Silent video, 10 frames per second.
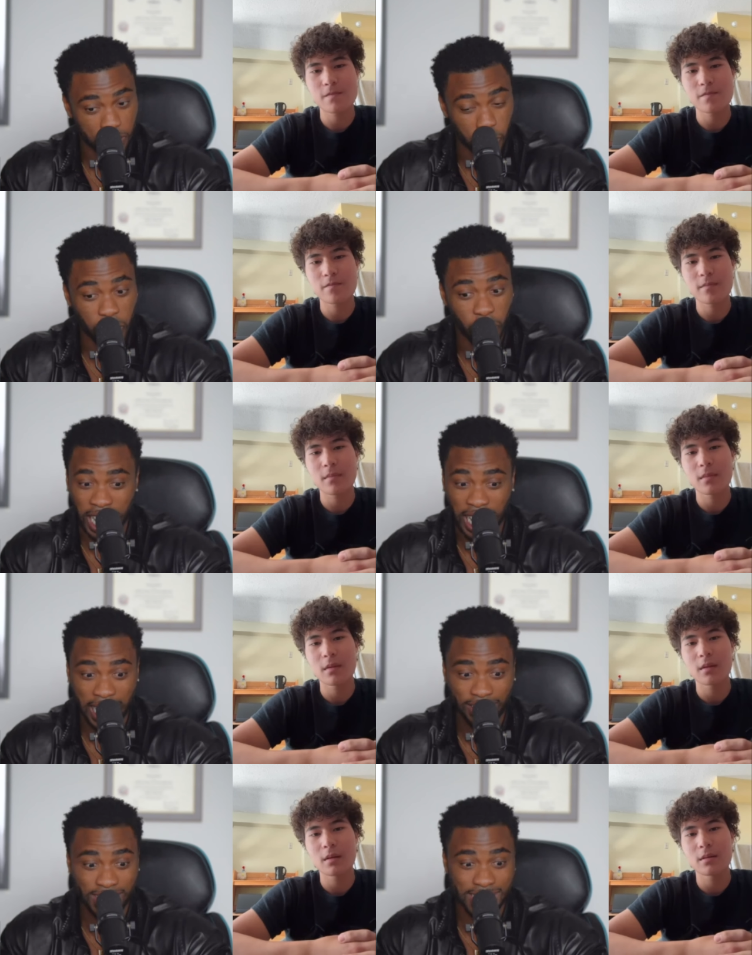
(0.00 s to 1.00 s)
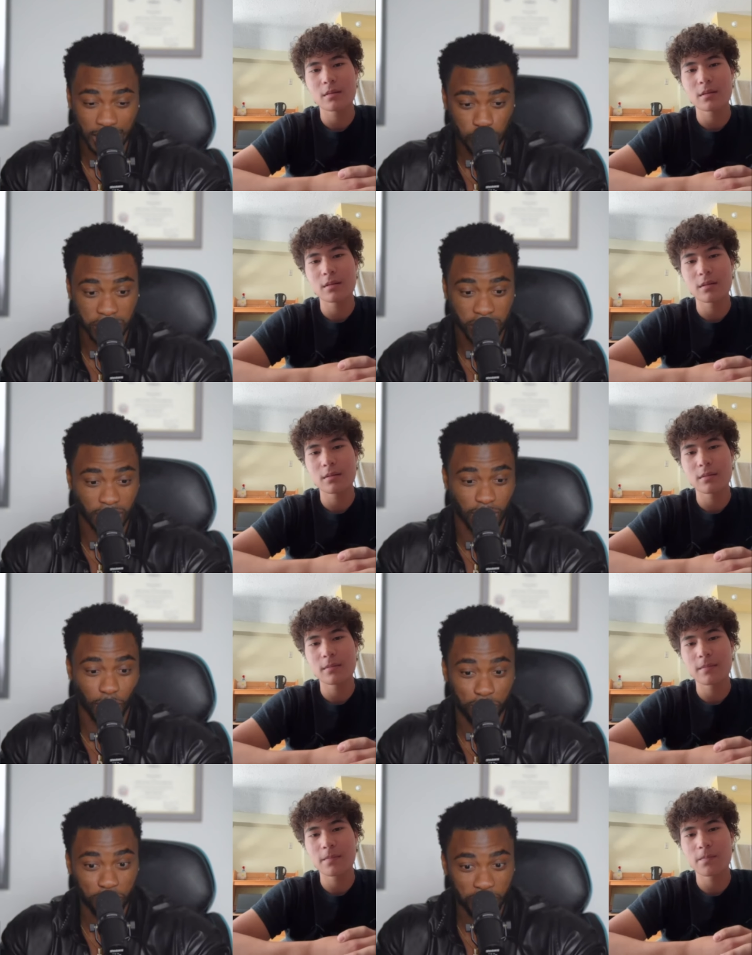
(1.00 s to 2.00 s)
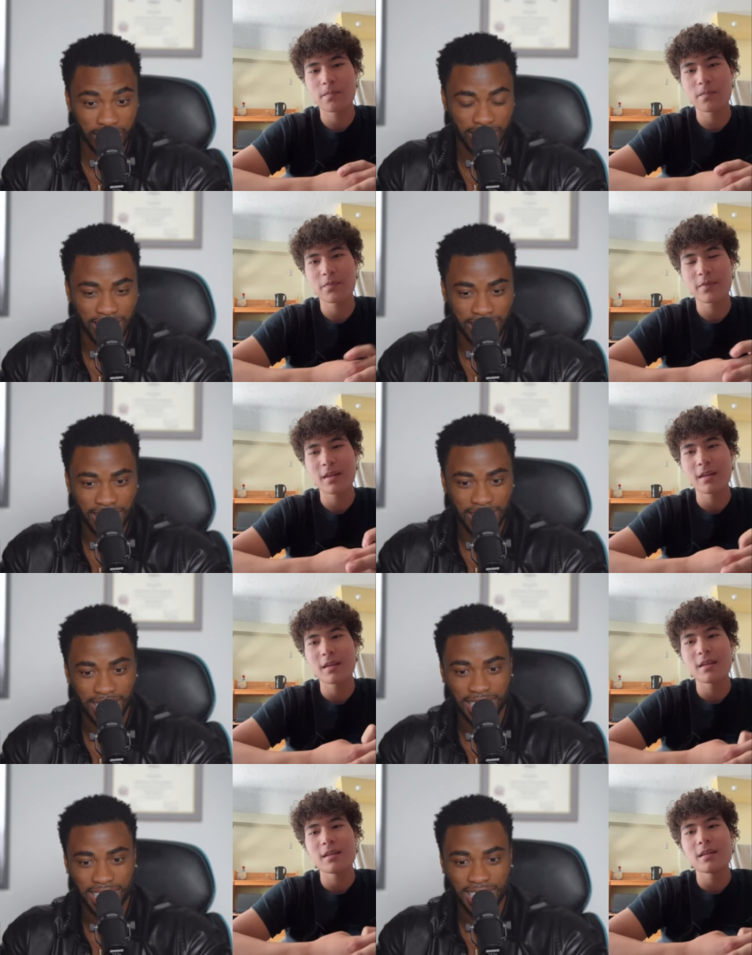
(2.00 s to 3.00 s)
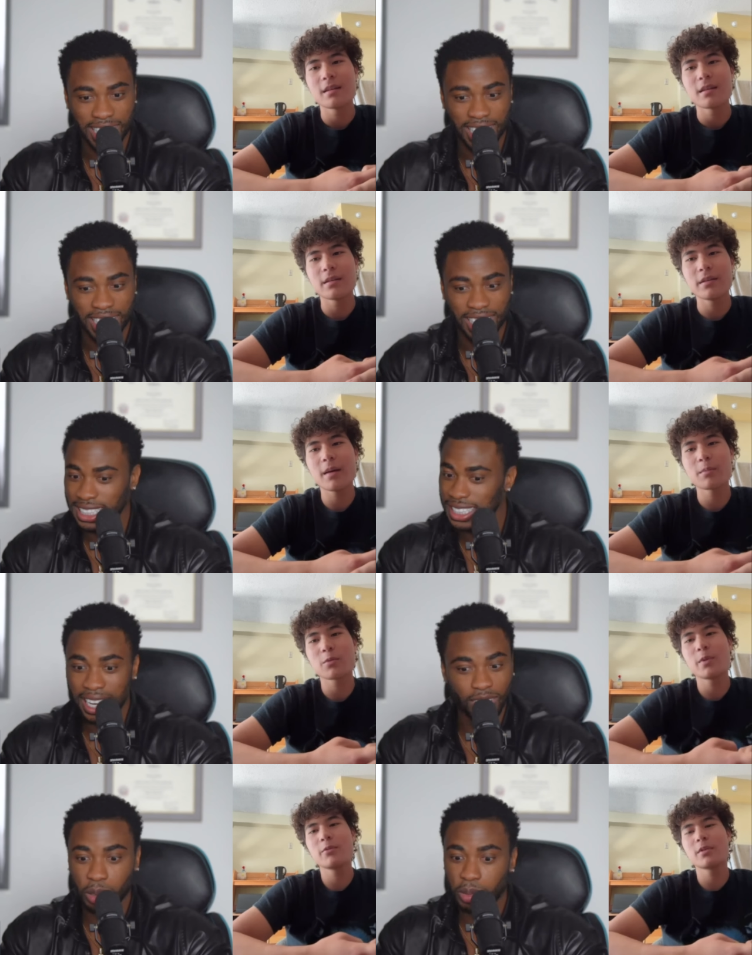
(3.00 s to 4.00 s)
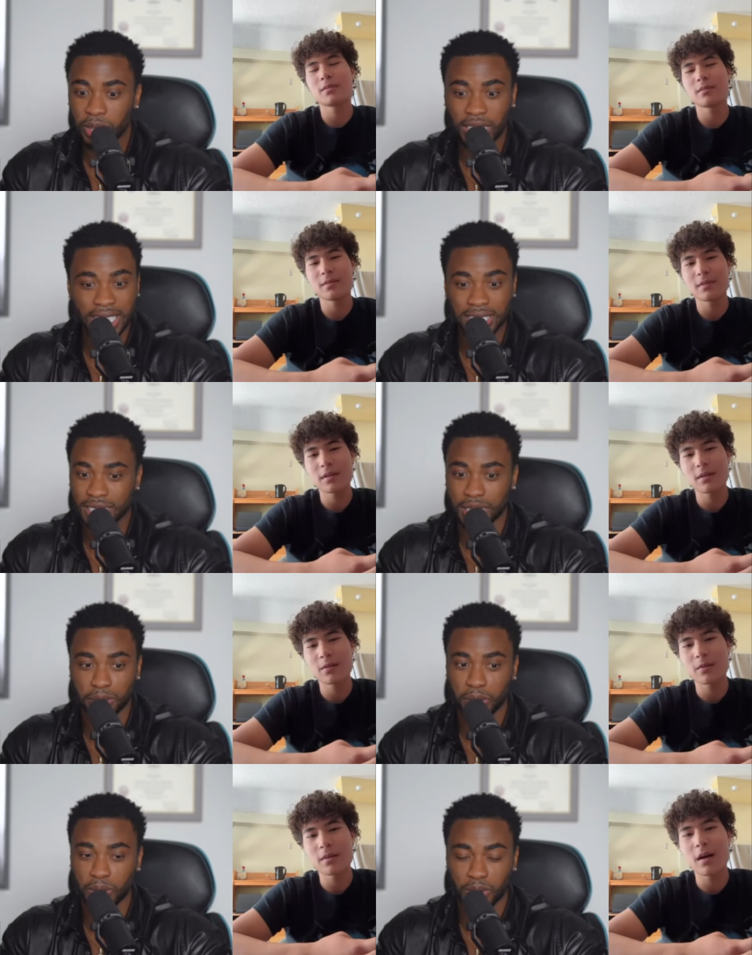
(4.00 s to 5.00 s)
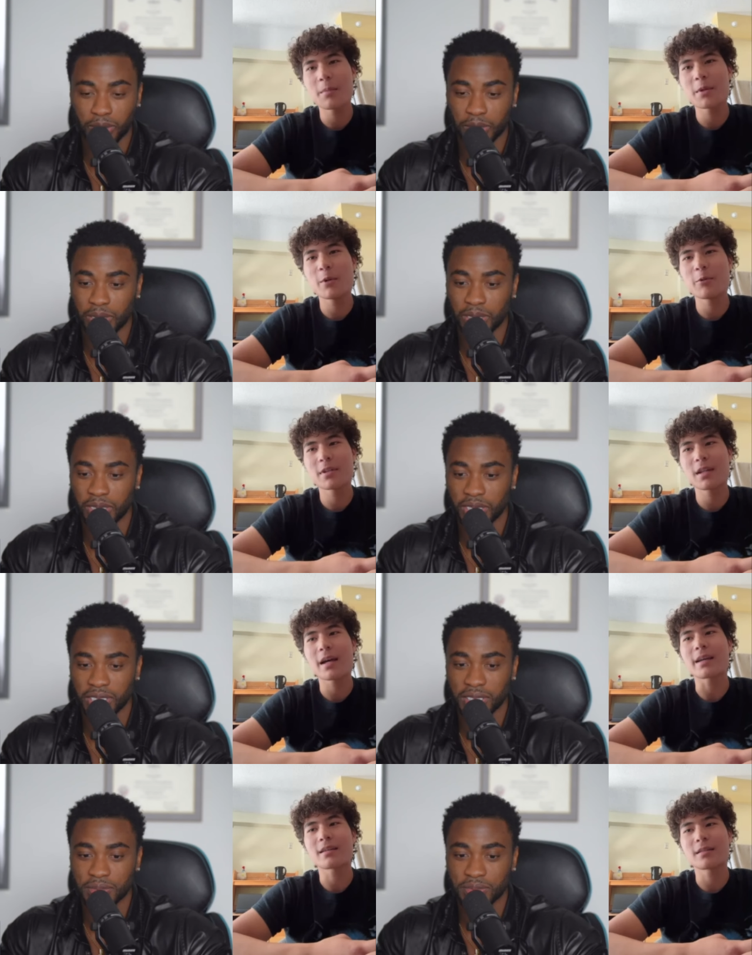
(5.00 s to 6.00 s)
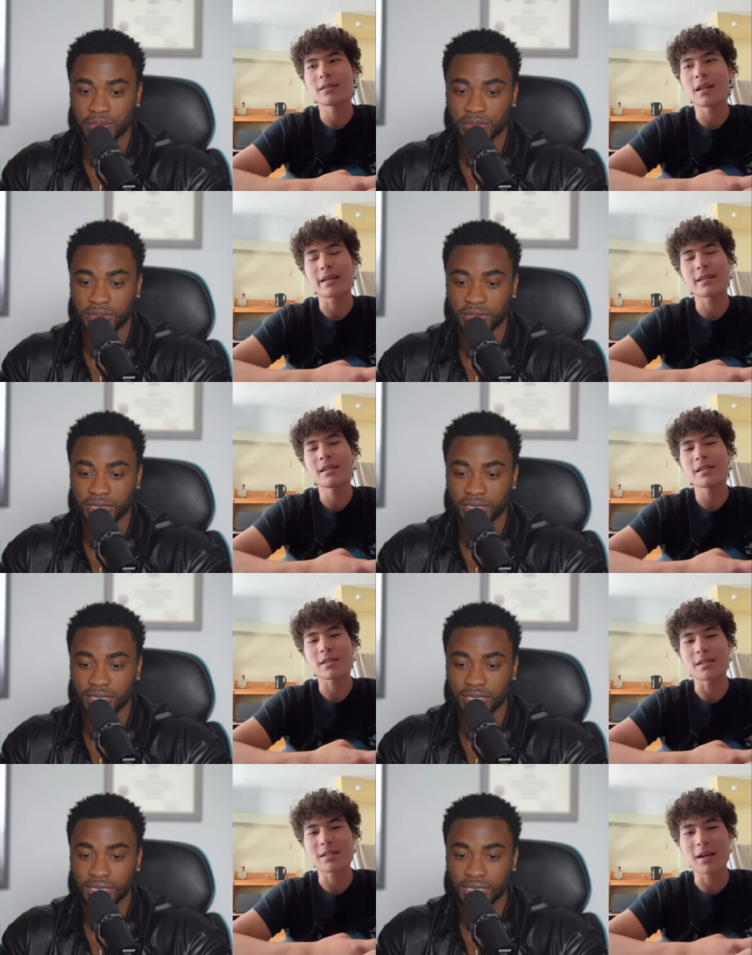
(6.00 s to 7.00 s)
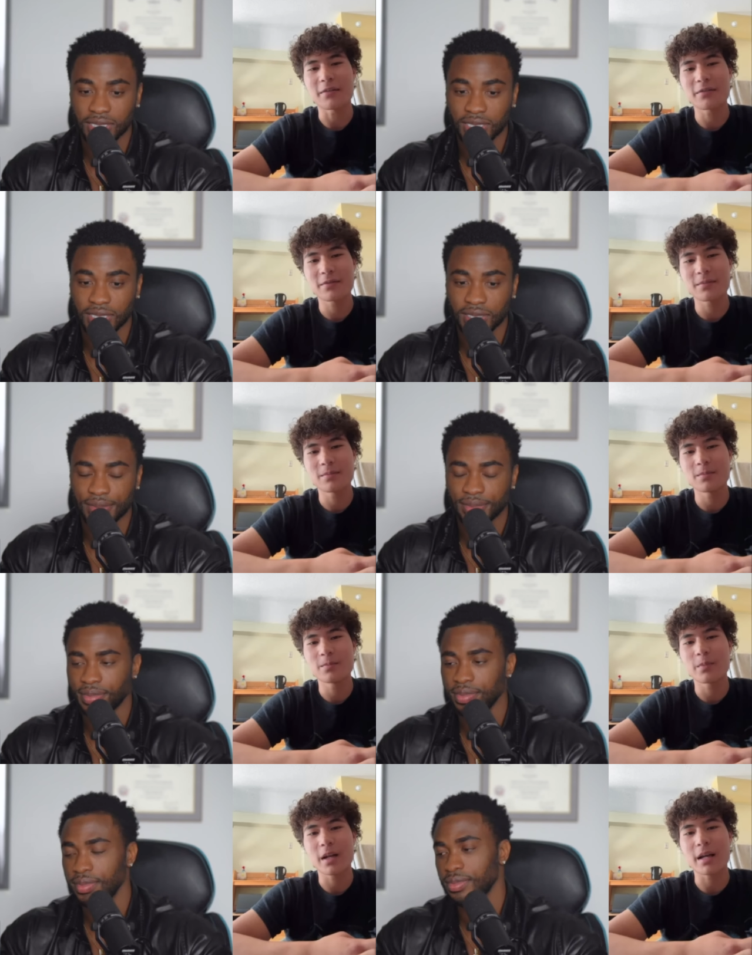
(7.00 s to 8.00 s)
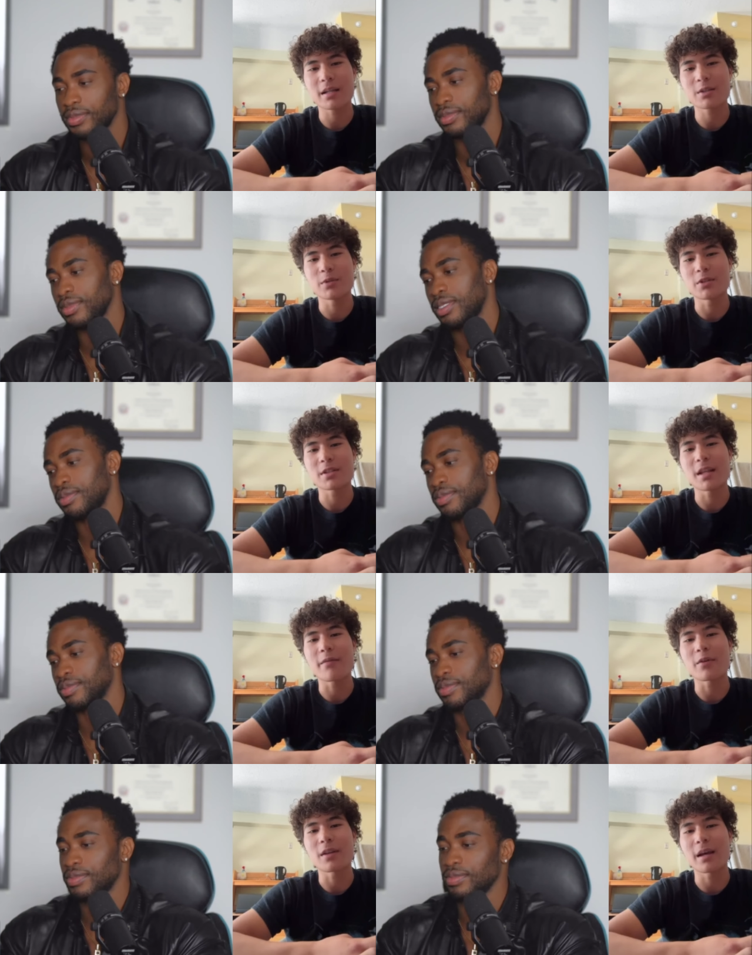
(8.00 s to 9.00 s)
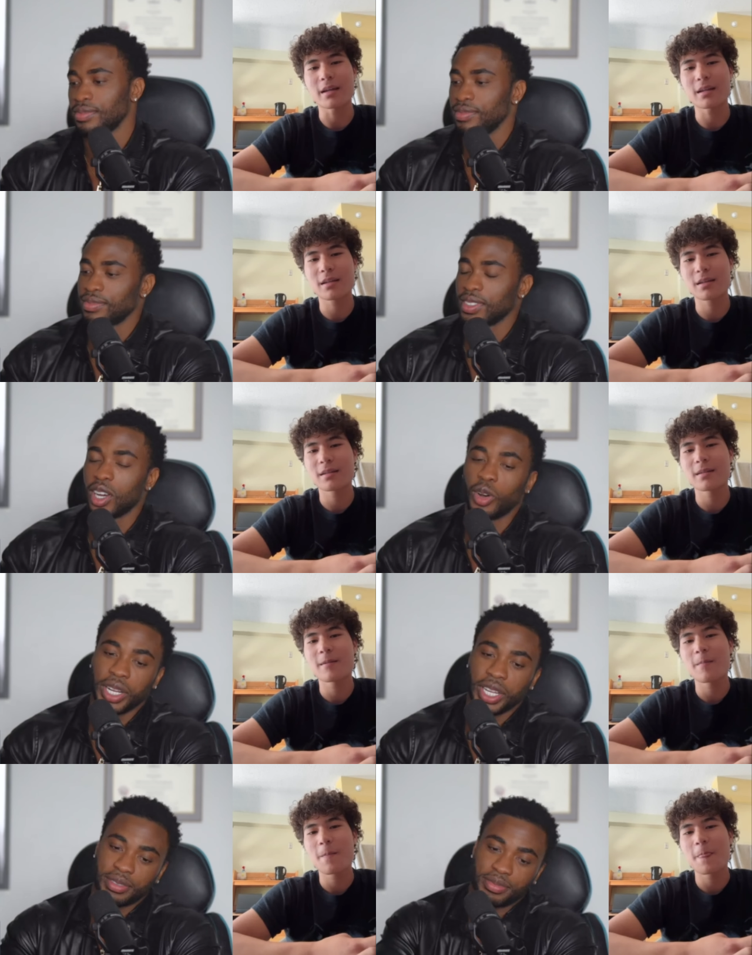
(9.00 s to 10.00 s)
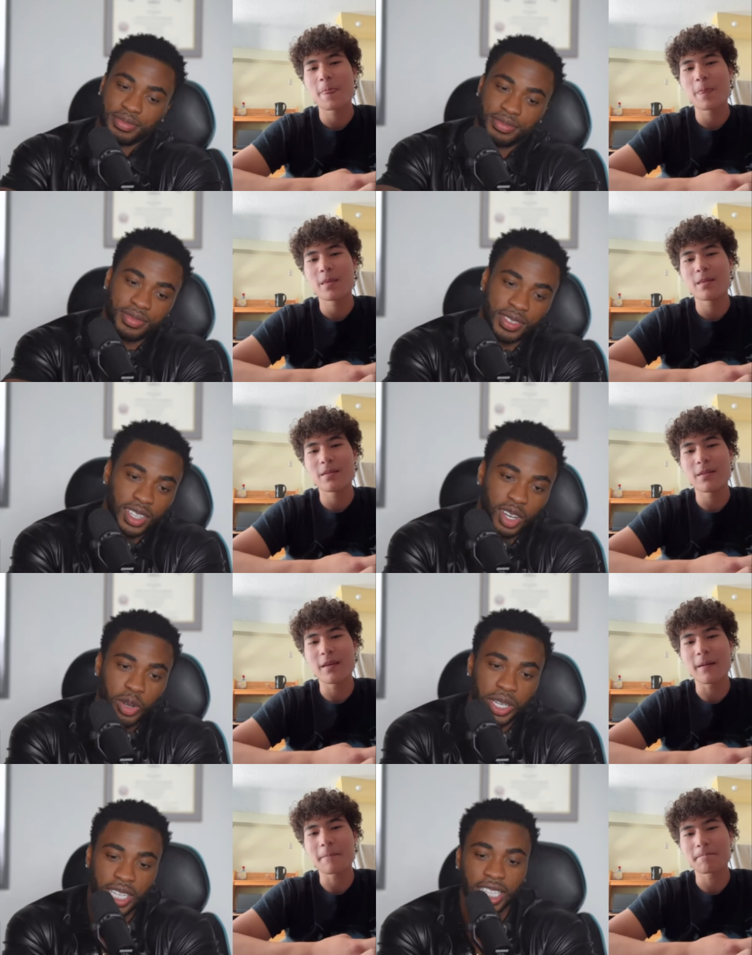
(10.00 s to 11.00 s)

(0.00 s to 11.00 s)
Speaker 1: where you're not having sex with your girlfriend? That's yeah, not a normal would, relationship, bro.
Speaker 2: I mean, we would like like kiss and stuff but I guess we just never like
Speaker 1: Cody. Cody, yeah. is